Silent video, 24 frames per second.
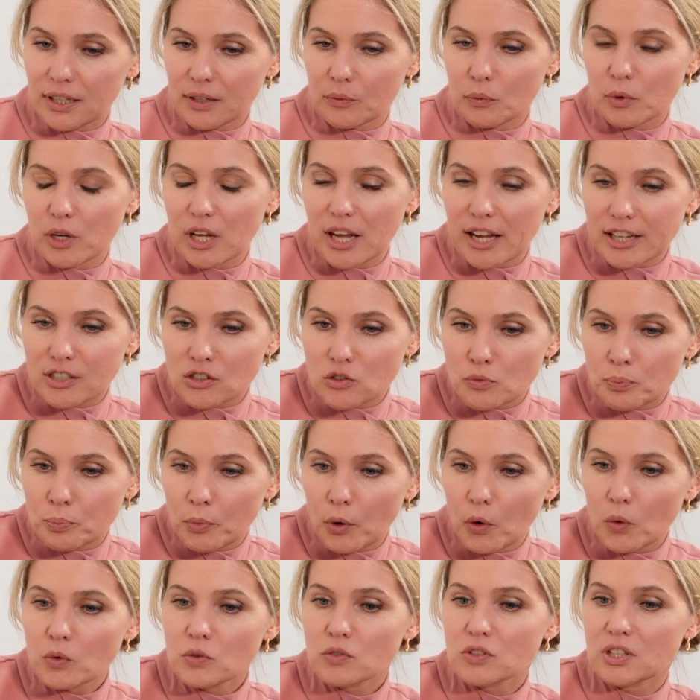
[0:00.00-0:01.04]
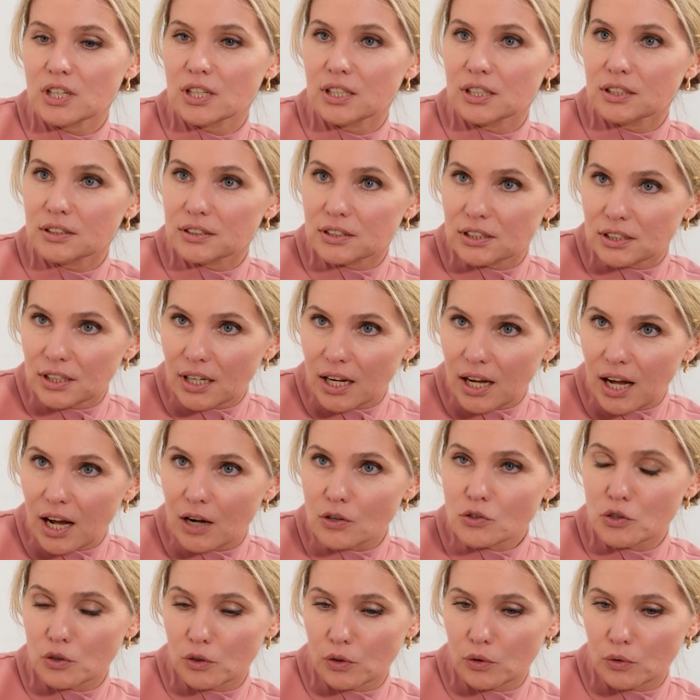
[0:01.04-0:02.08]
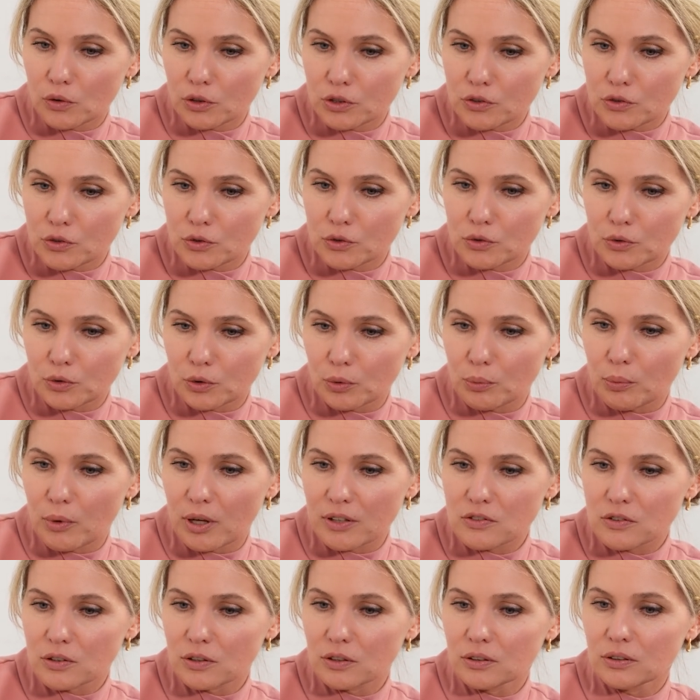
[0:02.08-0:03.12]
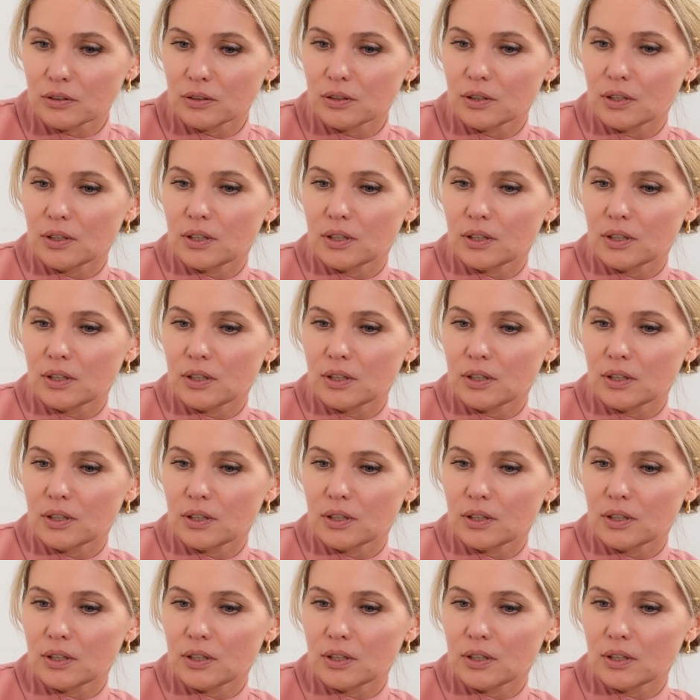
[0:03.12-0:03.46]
and we're exposing the outer longitudinal muscle.